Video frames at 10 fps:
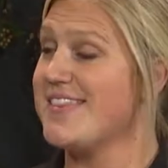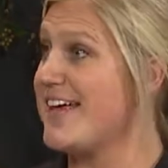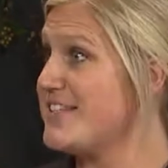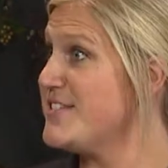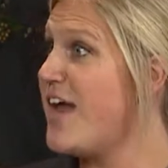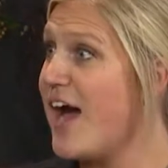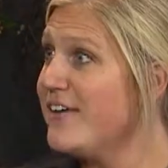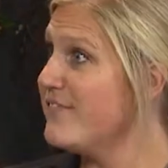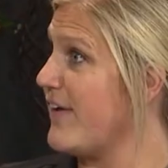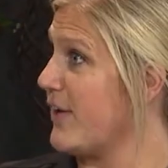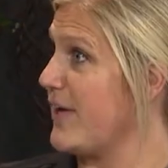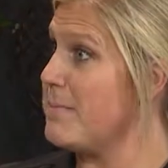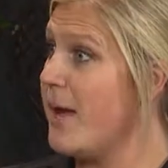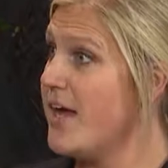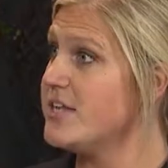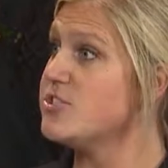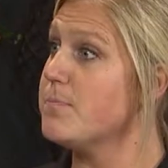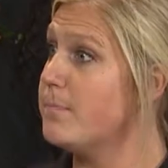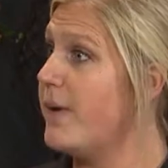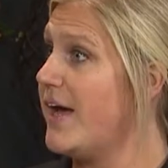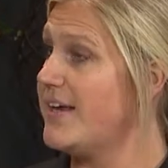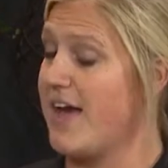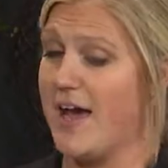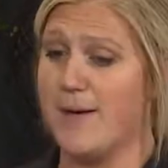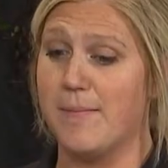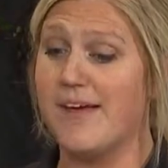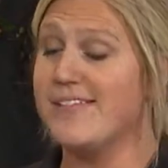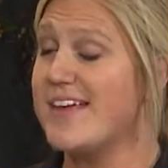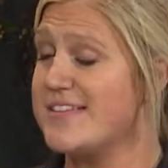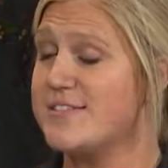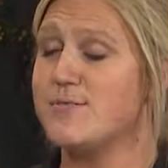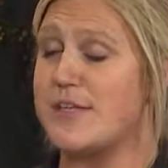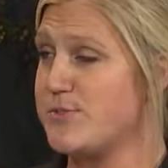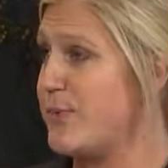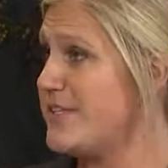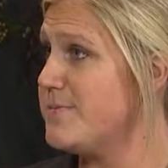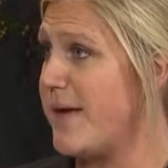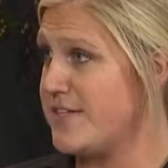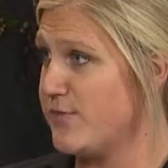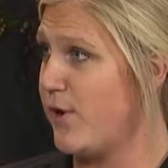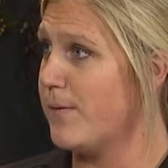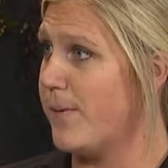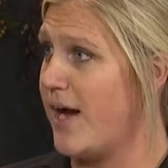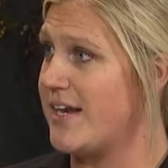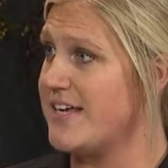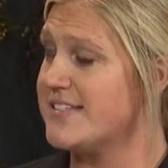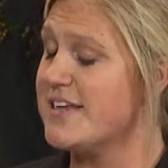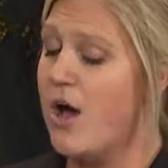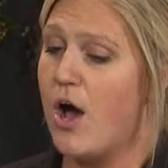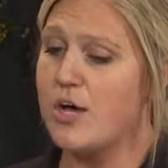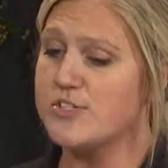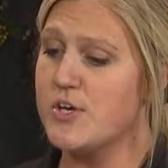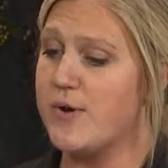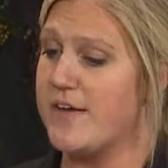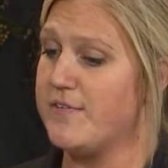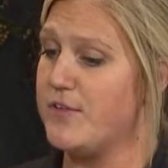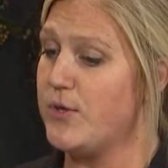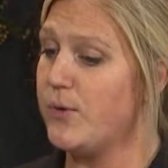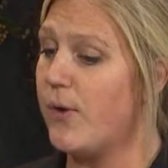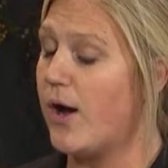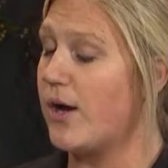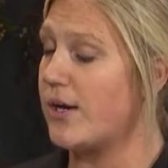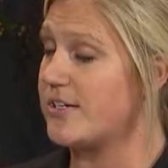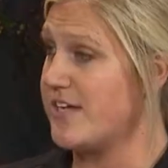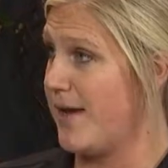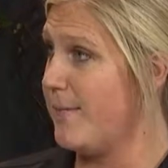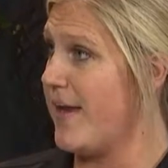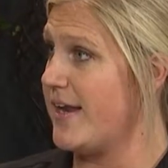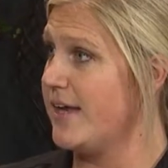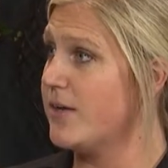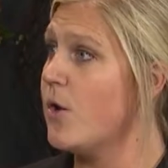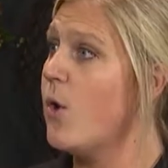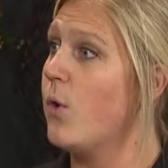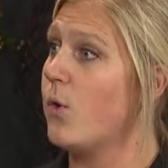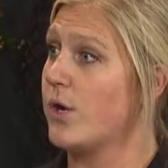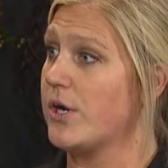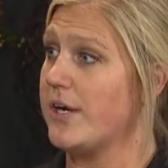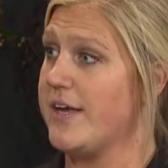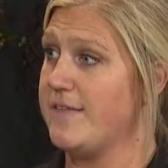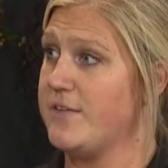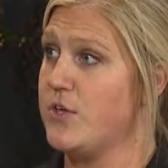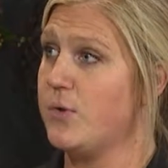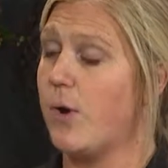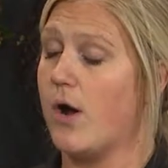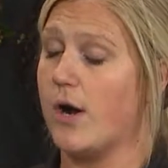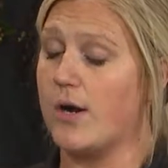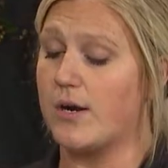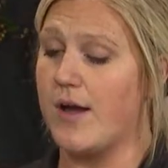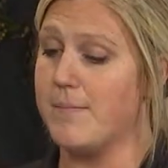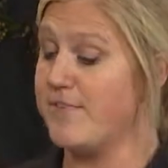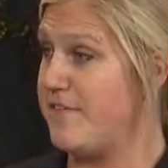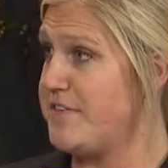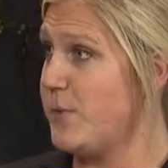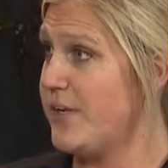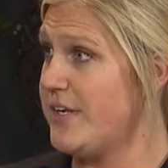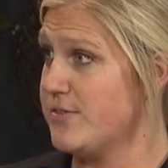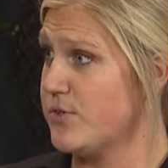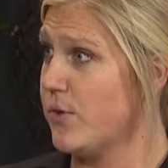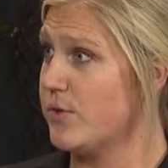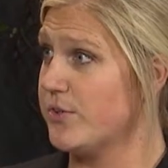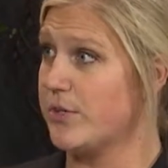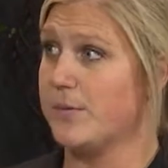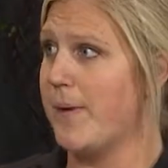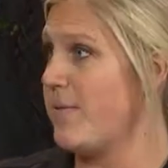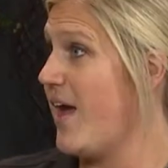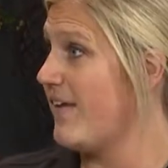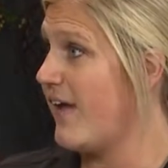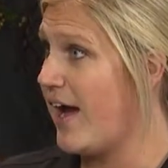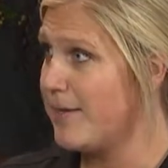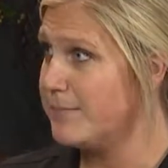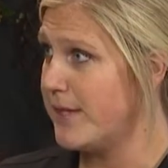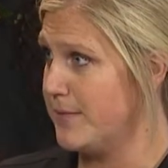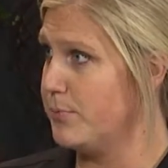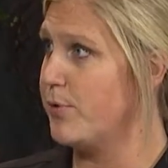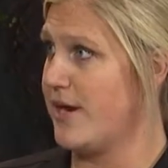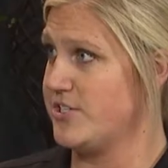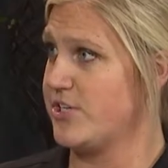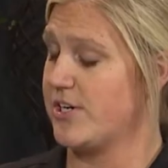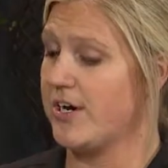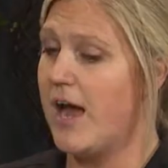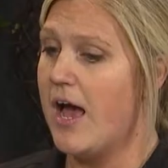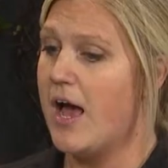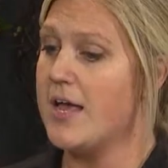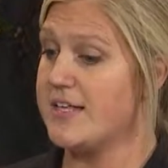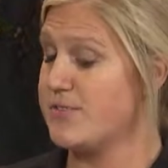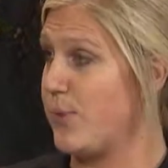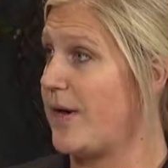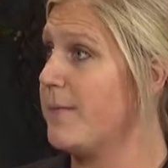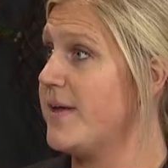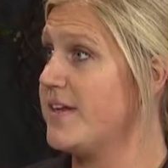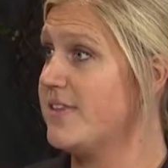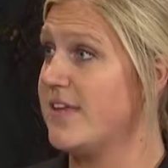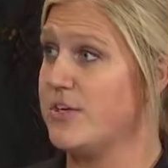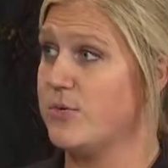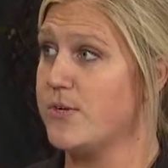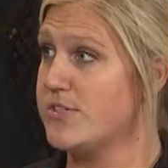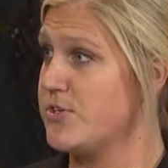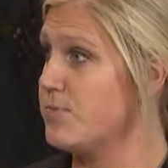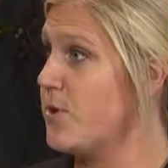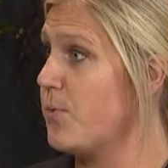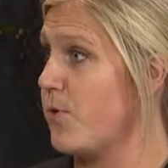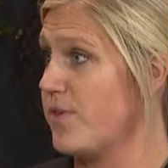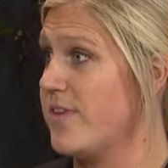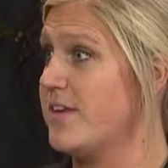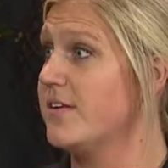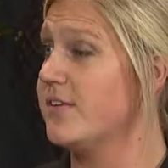that's not very much, but that's what's best for our bodies. Also, if you are diabetic, or if you are 51 years or older, or maybe have high blood pressure, it's recommended that you consume no more than